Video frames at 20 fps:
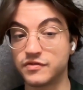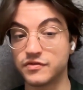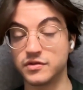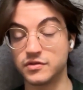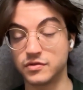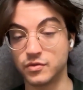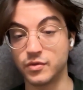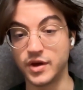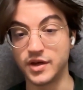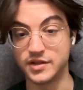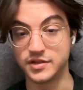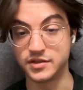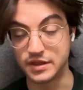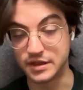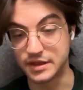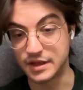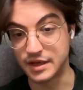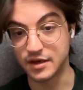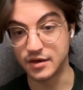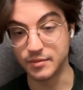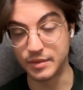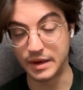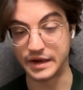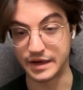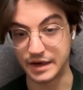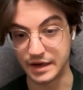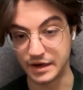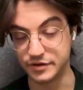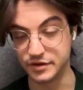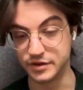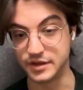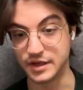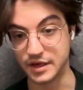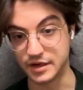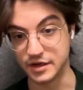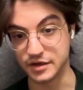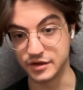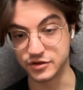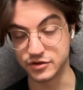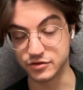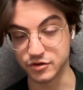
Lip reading: different ways to think about how the data